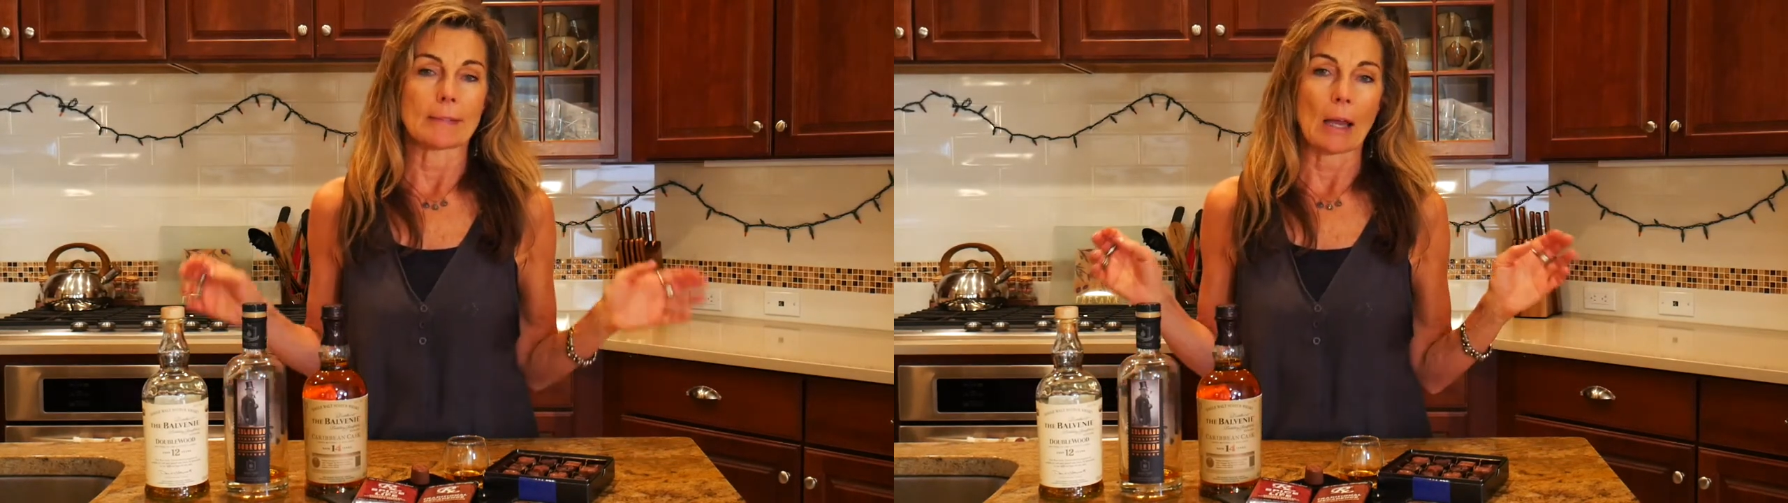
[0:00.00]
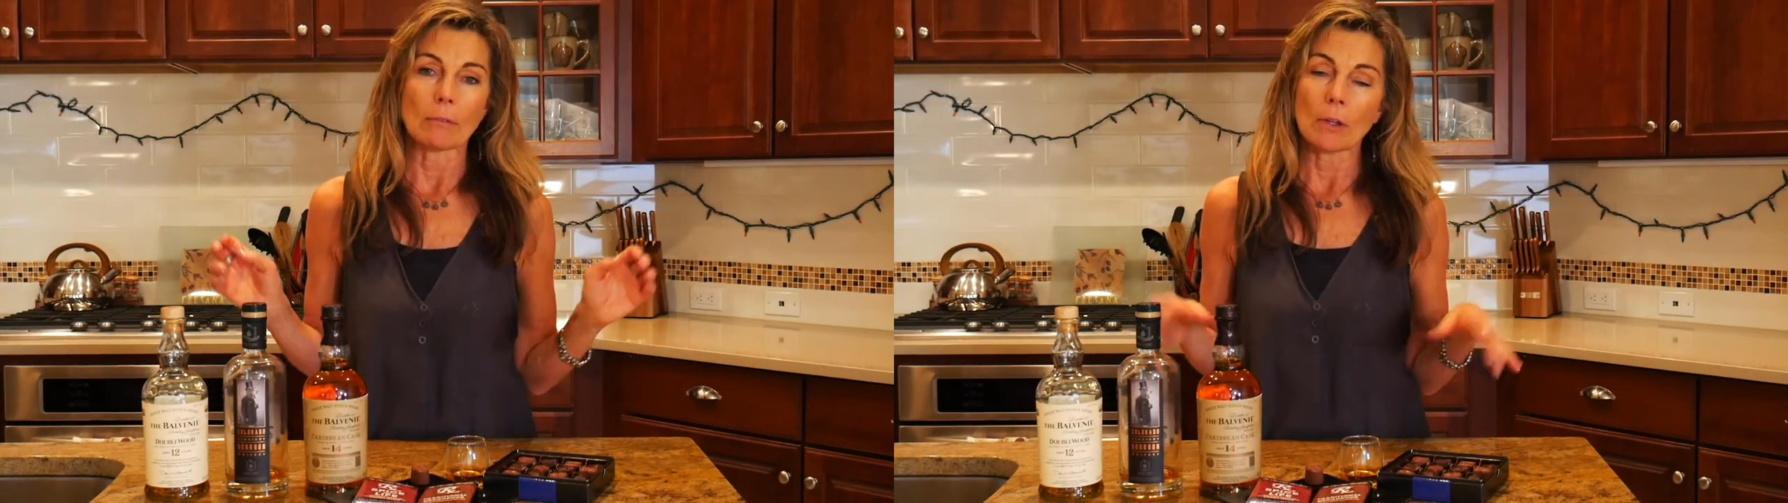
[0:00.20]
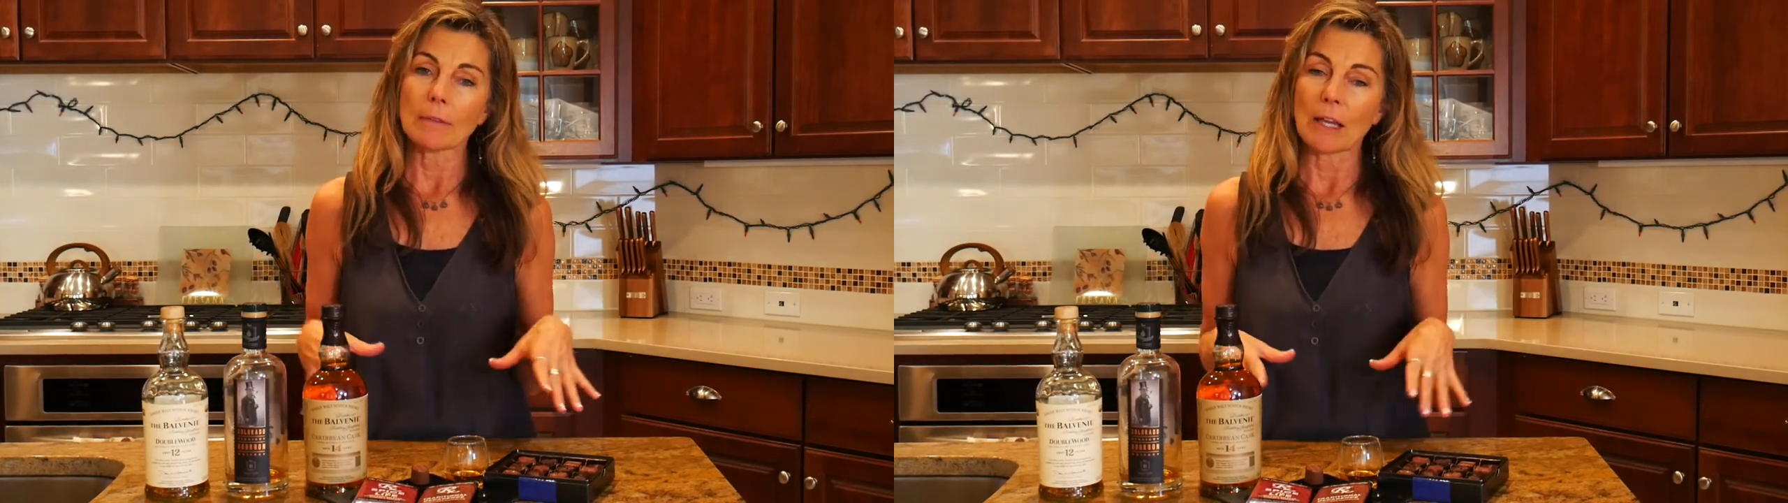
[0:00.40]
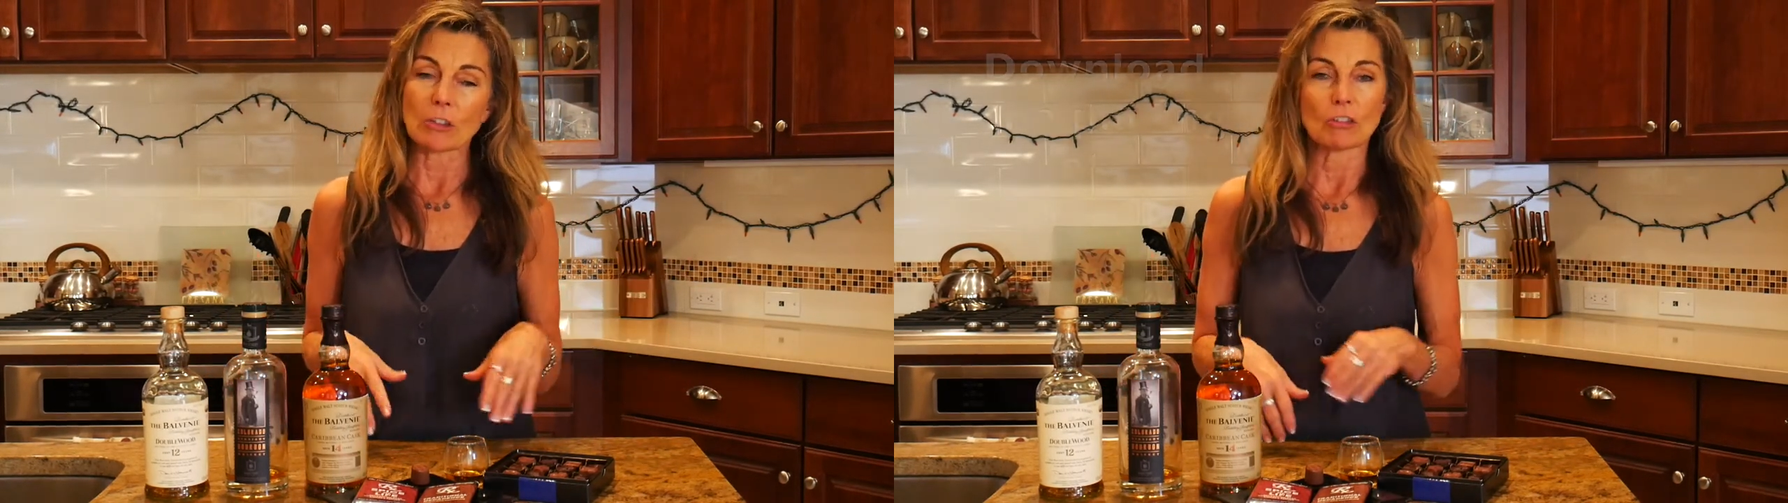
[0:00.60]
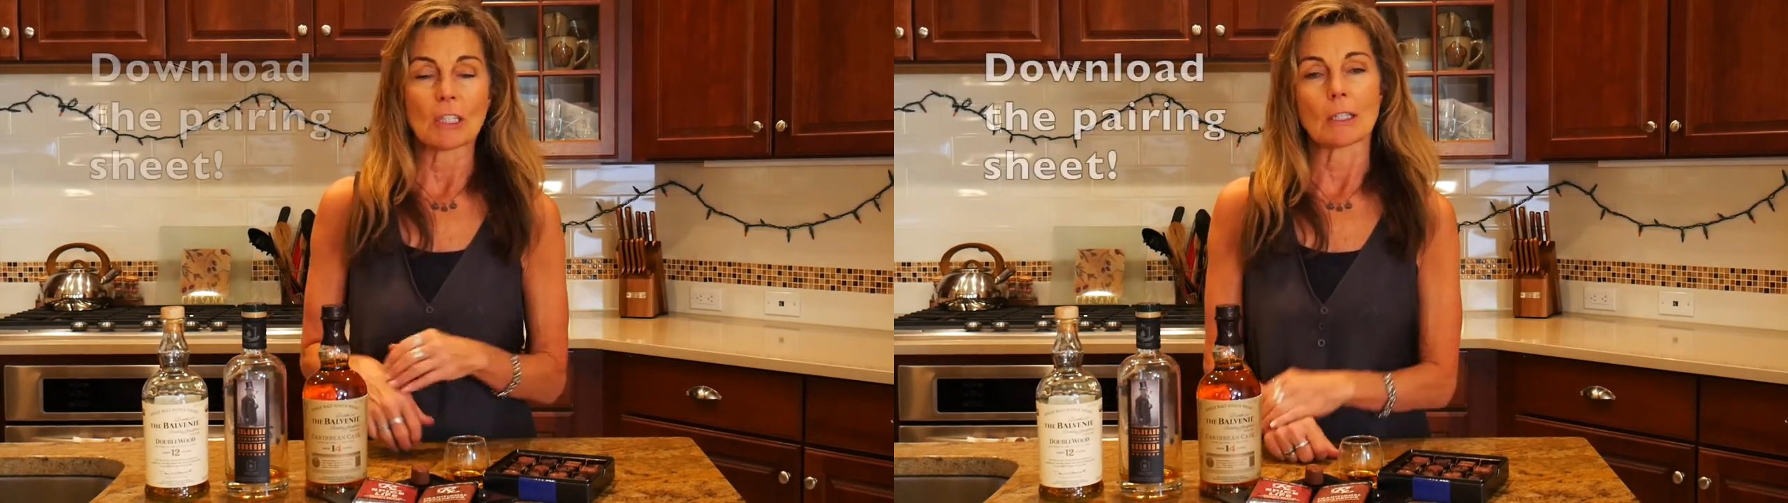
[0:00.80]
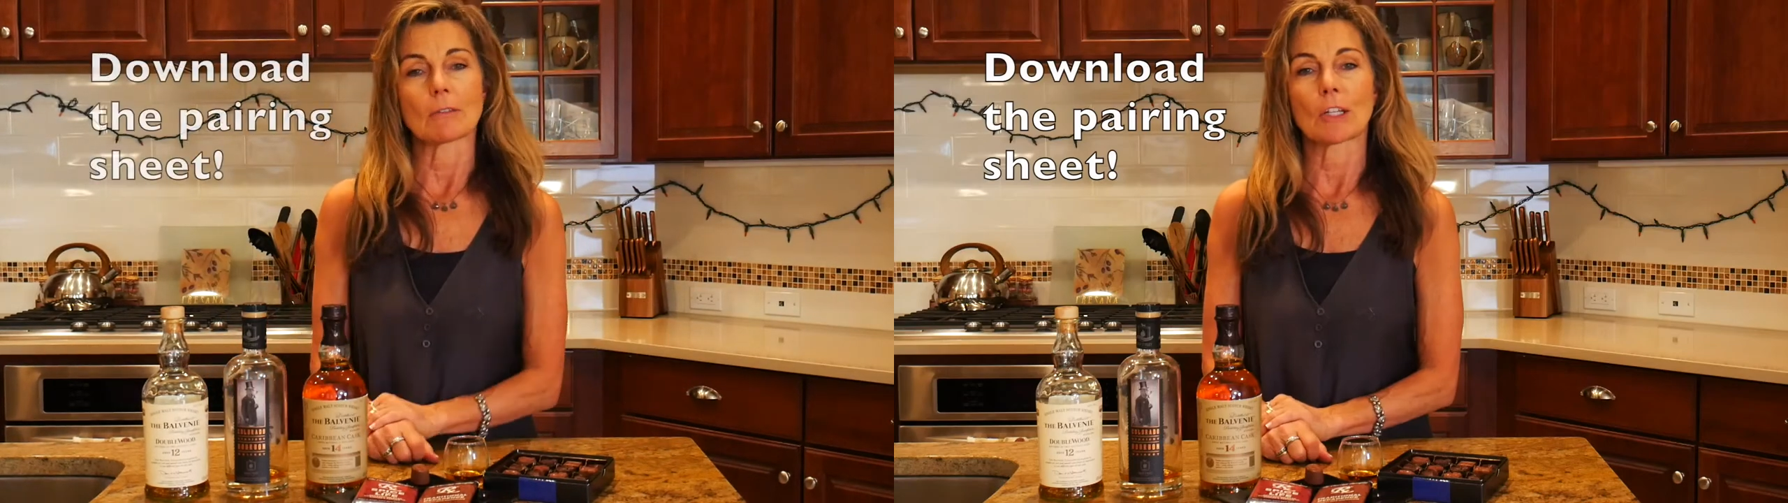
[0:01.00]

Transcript: Download that sheet,